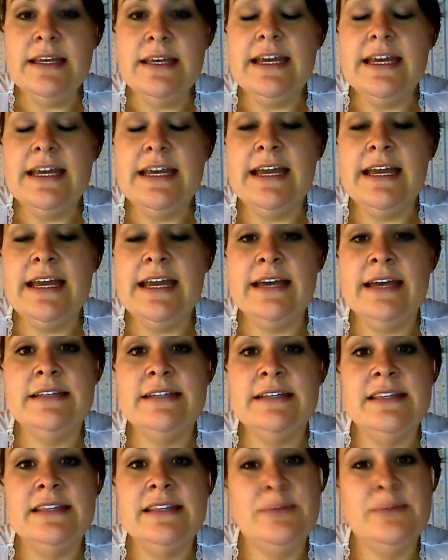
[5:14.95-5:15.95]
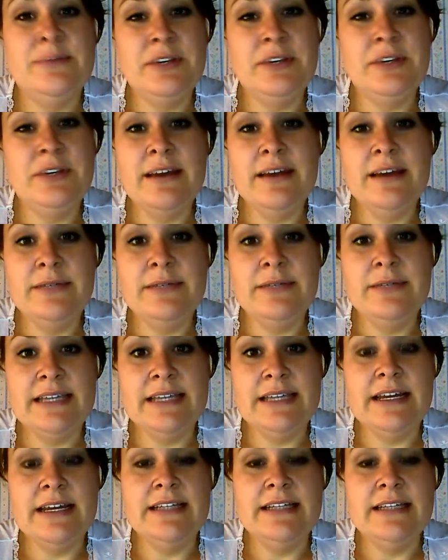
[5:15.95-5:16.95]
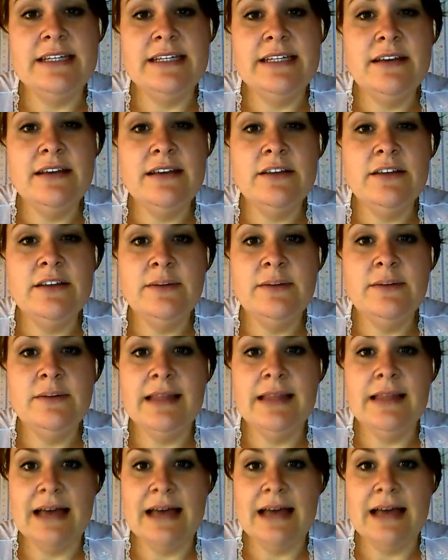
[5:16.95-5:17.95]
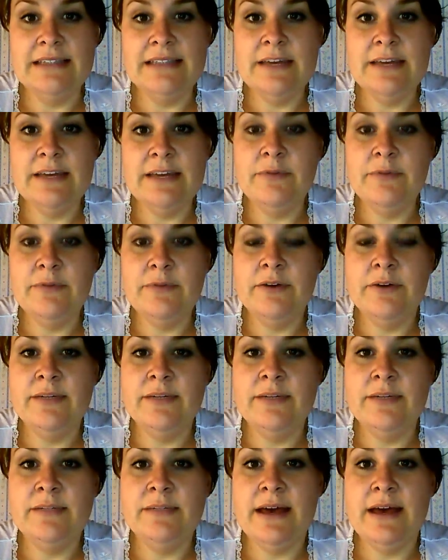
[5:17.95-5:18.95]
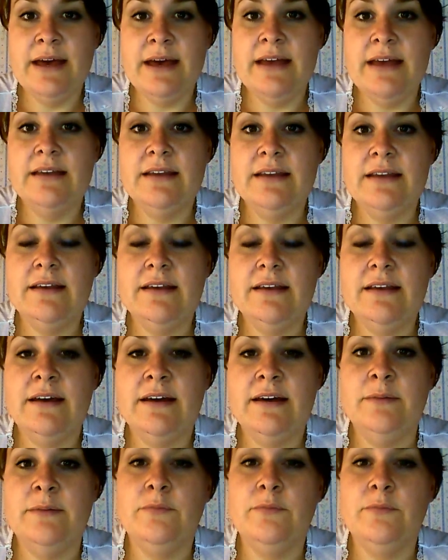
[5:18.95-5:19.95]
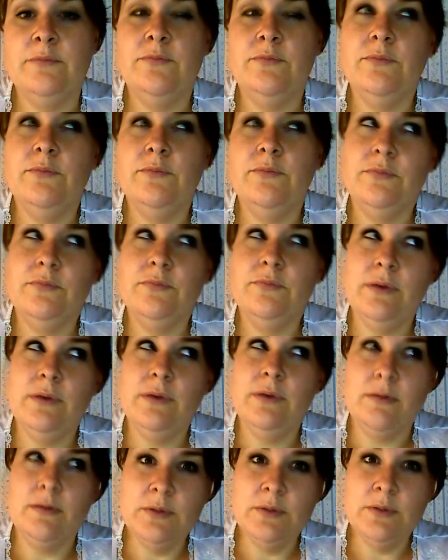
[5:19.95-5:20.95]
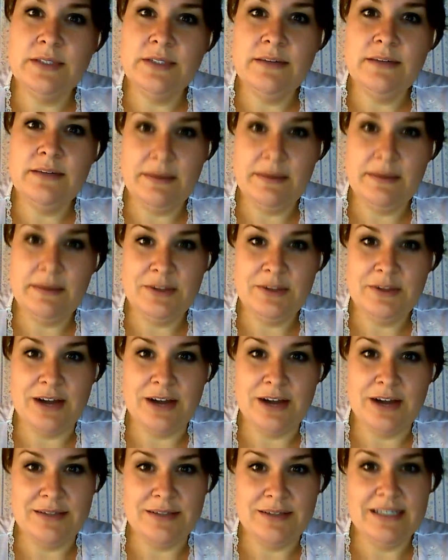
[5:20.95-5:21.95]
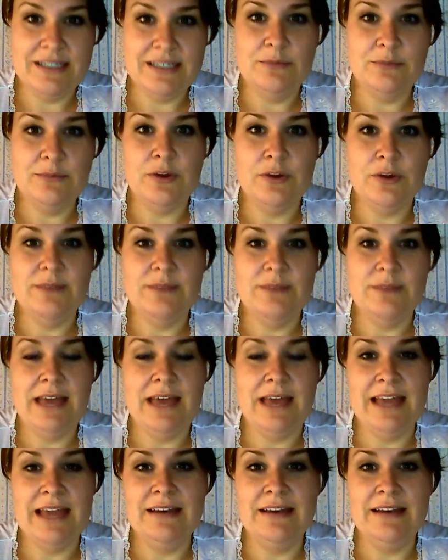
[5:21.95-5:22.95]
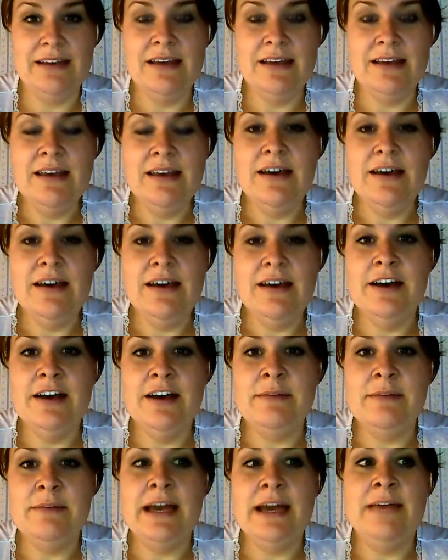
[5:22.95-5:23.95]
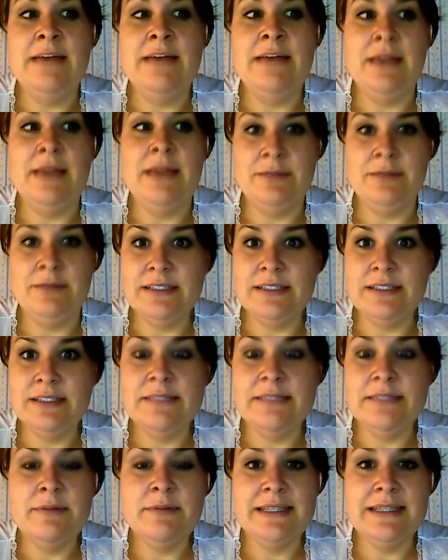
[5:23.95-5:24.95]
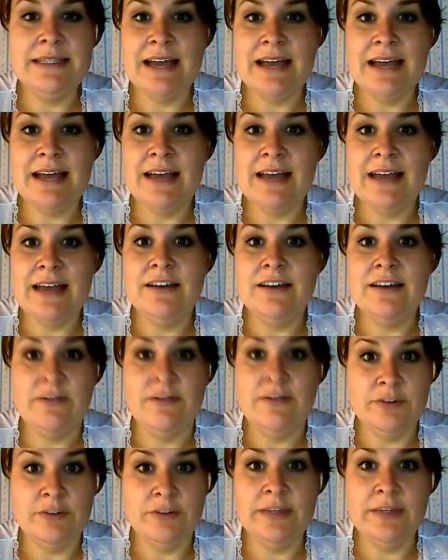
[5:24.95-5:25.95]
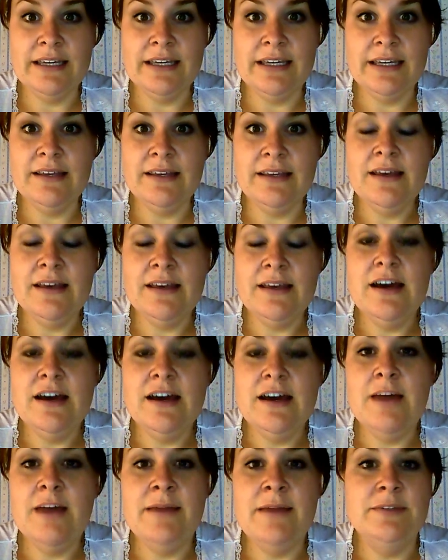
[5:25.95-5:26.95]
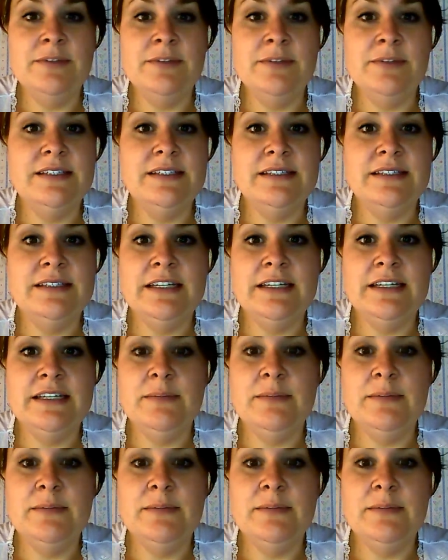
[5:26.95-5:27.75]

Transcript: And then really that was it. I did take a little bit last night before I went to bed, um, mostly to make me drowsy more than pain. I am able to sleep on my side comfortably. I'm able to sleep